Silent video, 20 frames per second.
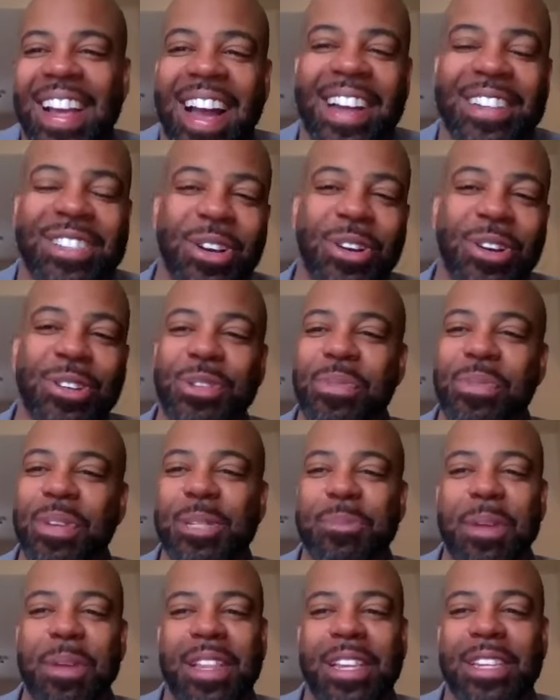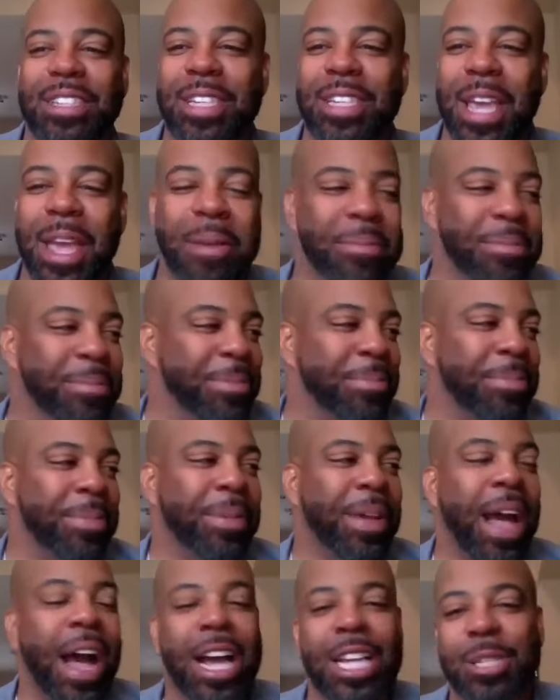I told you we speak the same
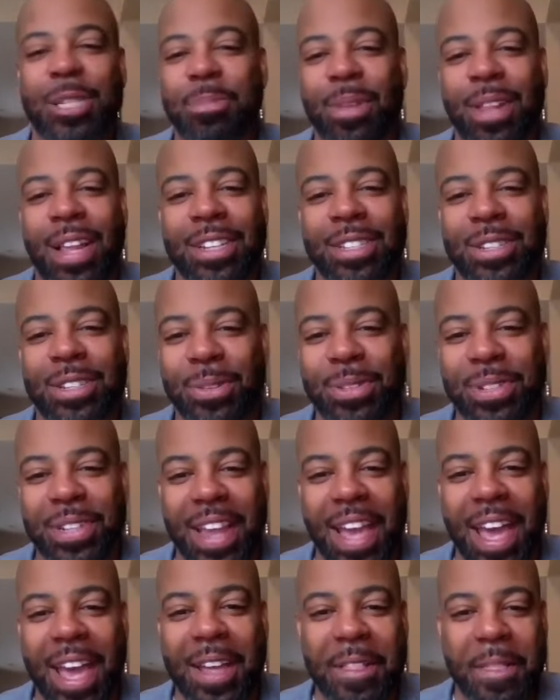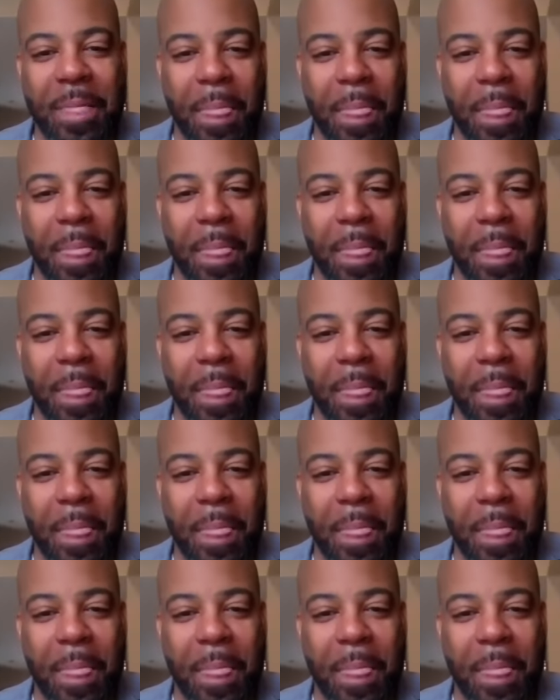gospel. I told you that.